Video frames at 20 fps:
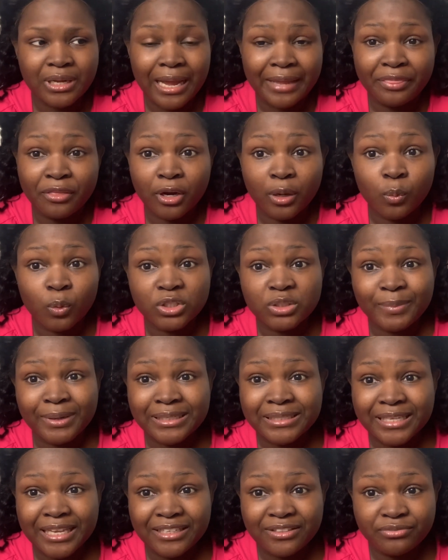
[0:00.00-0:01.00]
I thought it was my
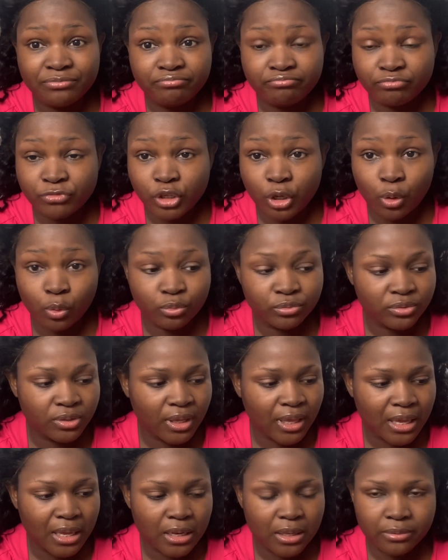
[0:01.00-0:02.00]
skin tone,
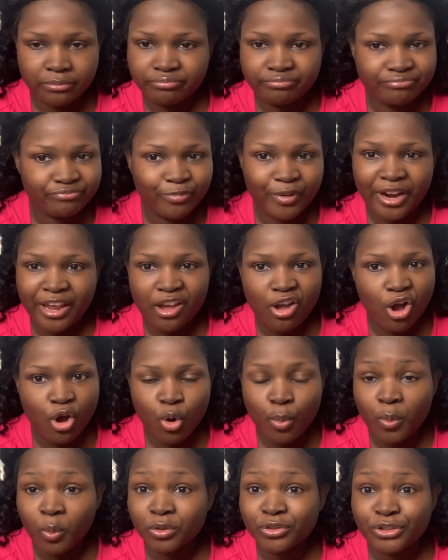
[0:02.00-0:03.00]
and when I got
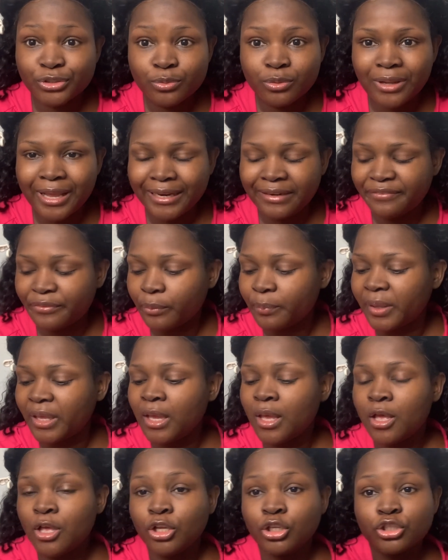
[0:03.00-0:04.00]
home it was too light for me,
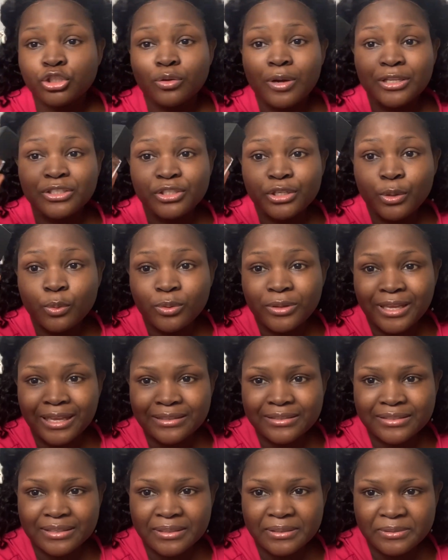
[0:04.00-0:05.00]
so I had to go
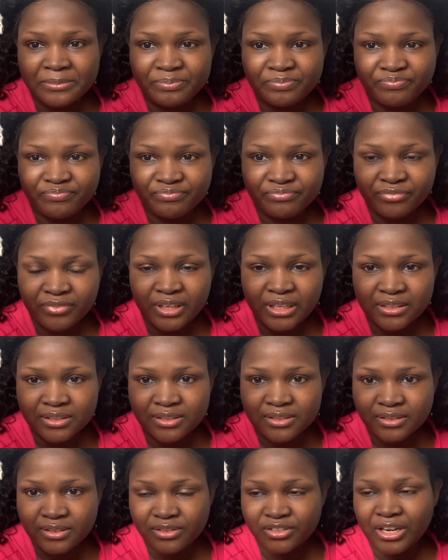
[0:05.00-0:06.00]
get
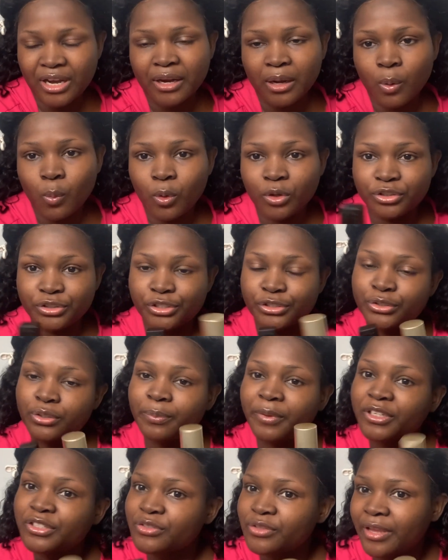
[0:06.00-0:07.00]
this darker one just to
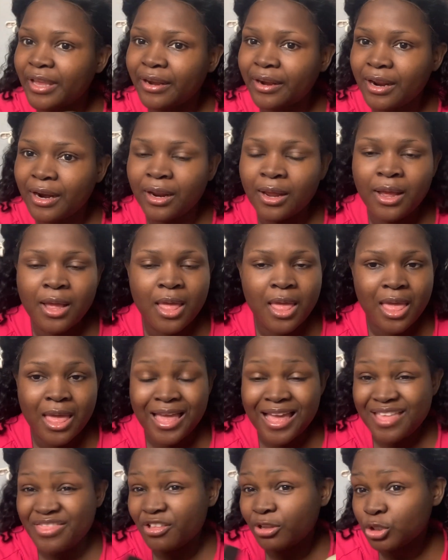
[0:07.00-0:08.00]
mix it together
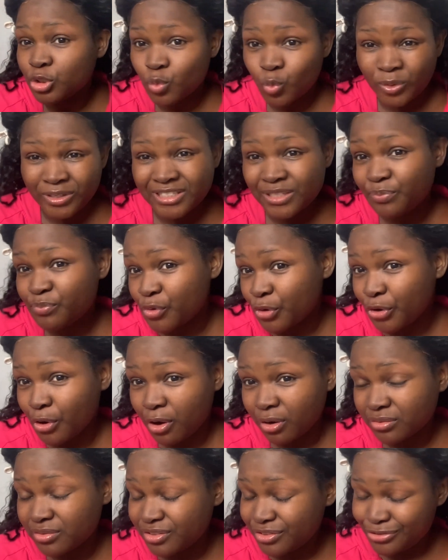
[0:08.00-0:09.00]
and not to waste
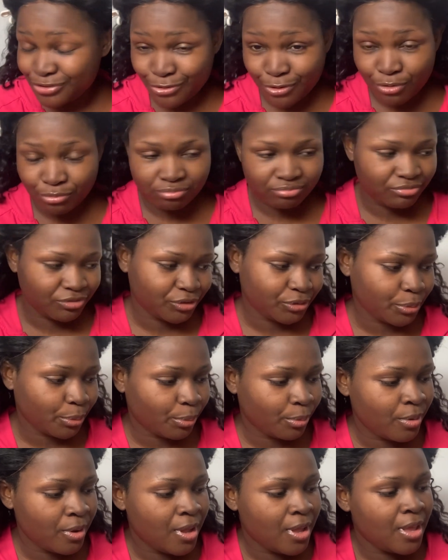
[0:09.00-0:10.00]
product, So